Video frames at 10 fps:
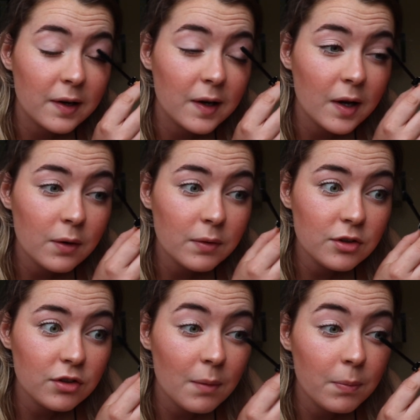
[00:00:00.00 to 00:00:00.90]
Not only
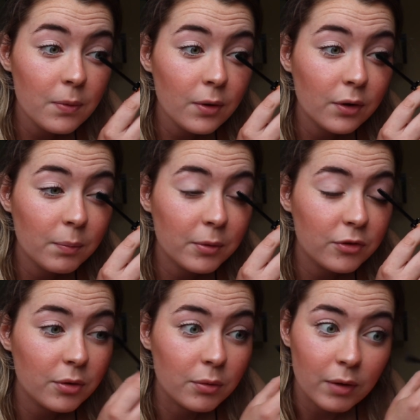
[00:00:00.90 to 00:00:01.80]
chop wood, but
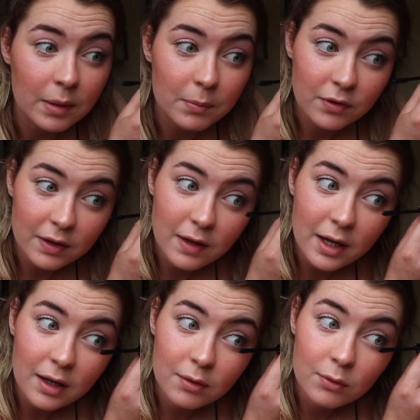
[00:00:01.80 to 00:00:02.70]
do it right beside the
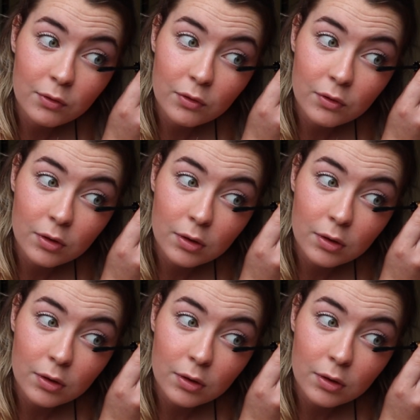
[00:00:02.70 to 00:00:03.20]
house.